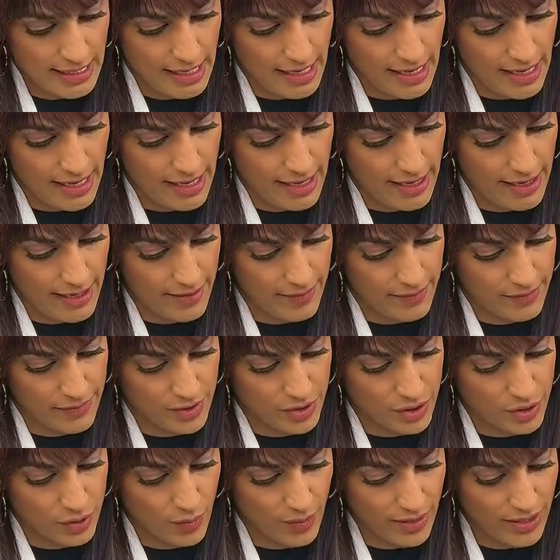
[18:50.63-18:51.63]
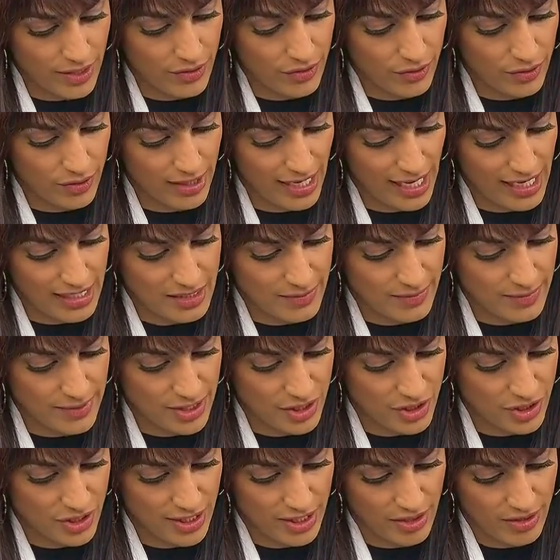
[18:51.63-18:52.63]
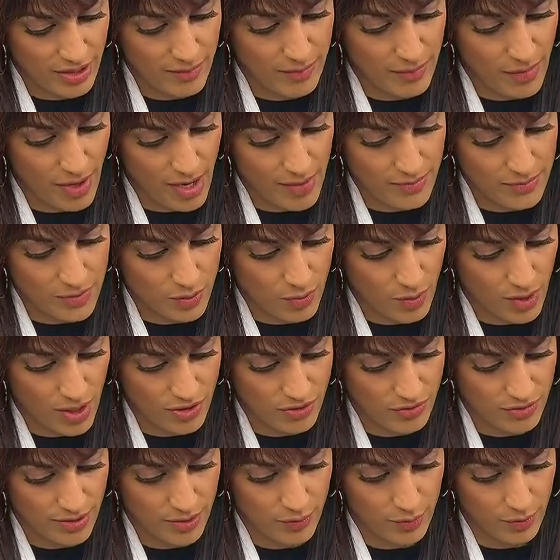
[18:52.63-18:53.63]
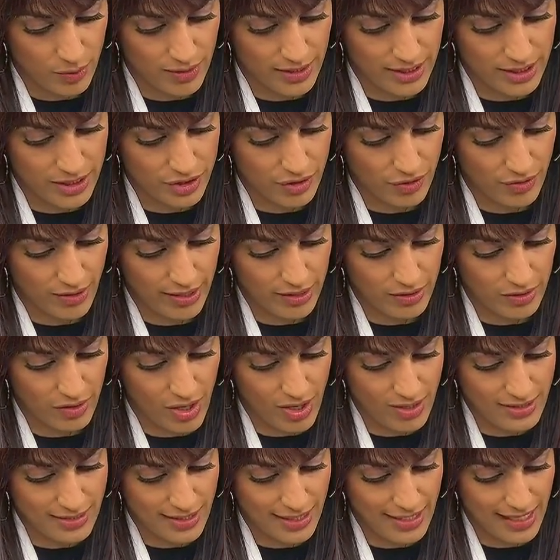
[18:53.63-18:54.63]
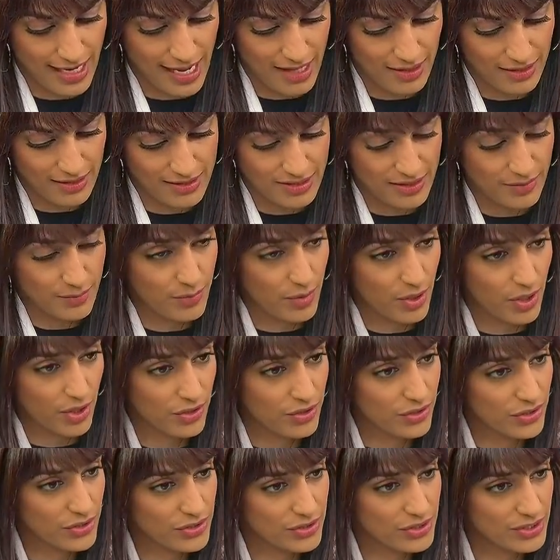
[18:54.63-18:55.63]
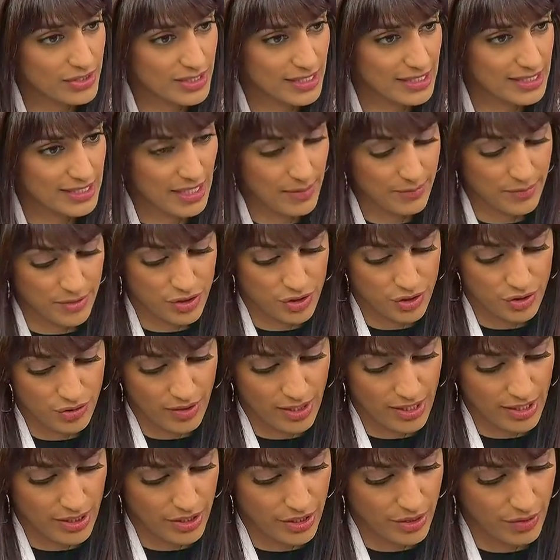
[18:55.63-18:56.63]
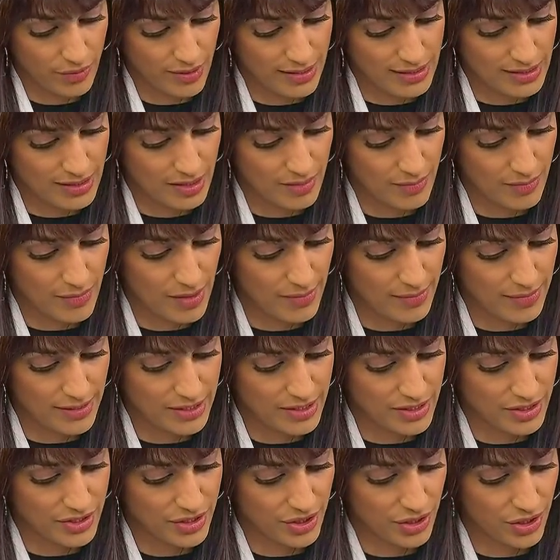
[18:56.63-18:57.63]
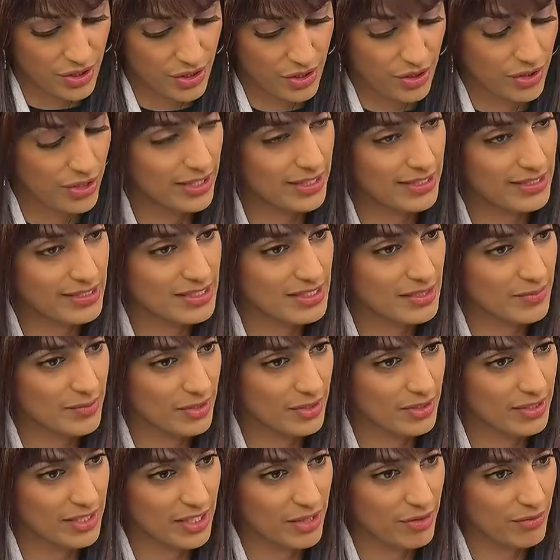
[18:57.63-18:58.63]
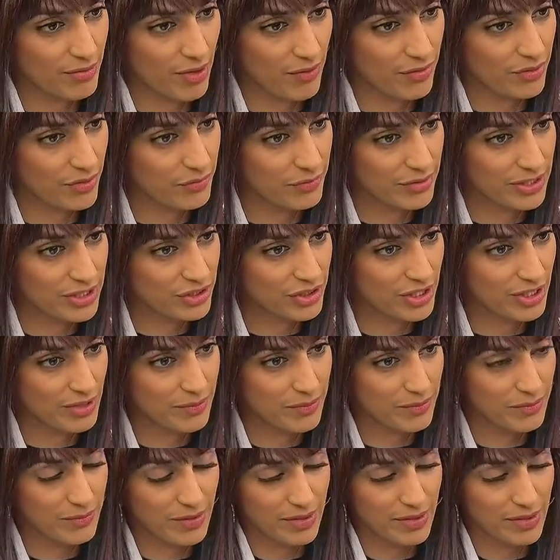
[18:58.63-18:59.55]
Uh, the 23rd Expeditionary Bomb Squadron will integrate alongside allies and partners to demonstrate U.S. commitment to security and stability throughout the region.